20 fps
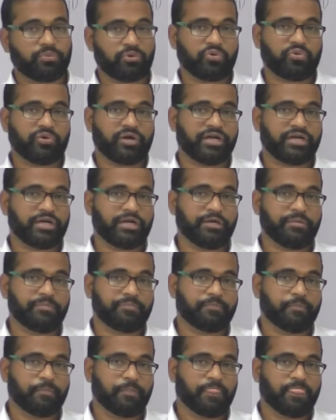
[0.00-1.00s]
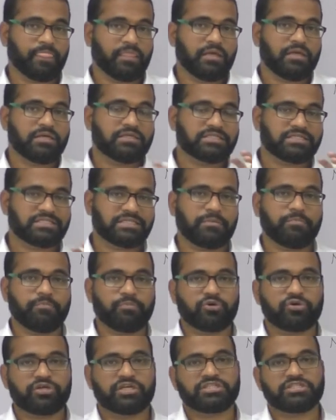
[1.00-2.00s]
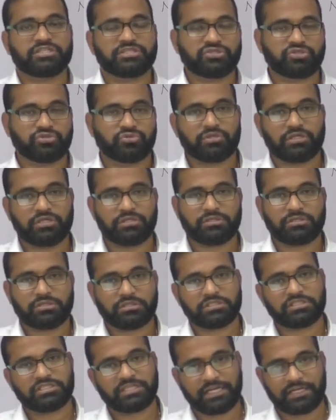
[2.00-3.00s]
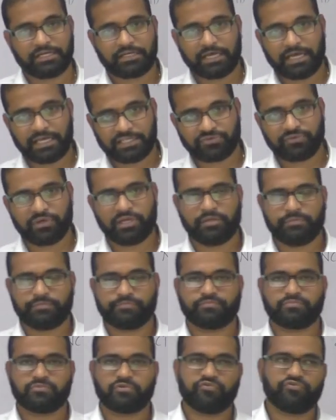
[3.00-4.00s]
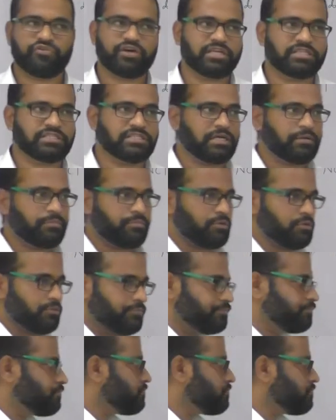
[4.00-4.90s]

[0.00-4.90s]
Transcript: provided some protections to the state as well for example